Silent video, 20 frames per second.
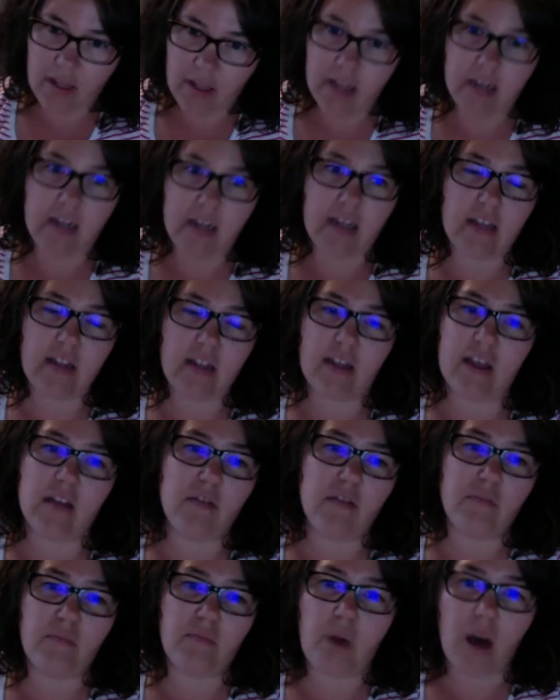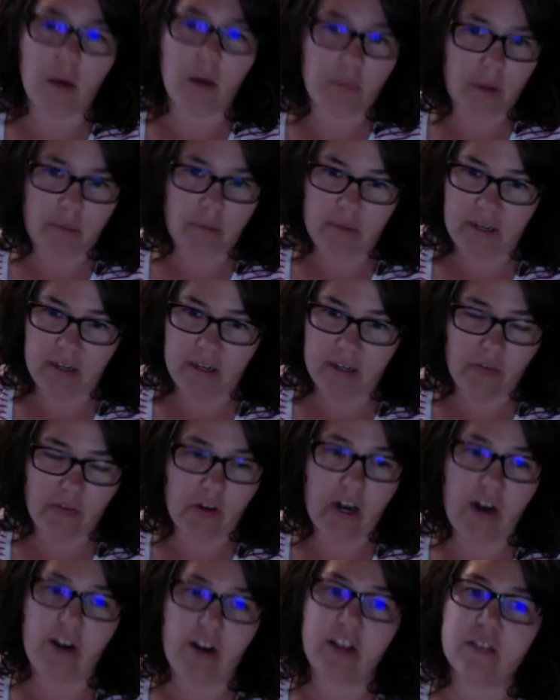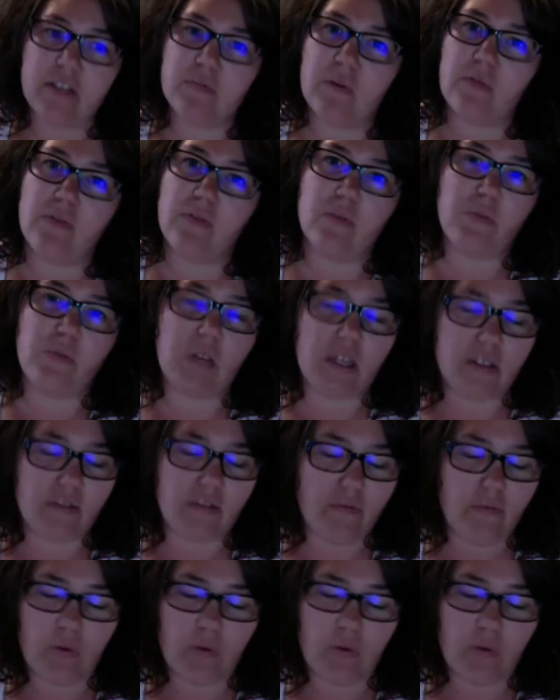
and it can pop up in different areas, but for me,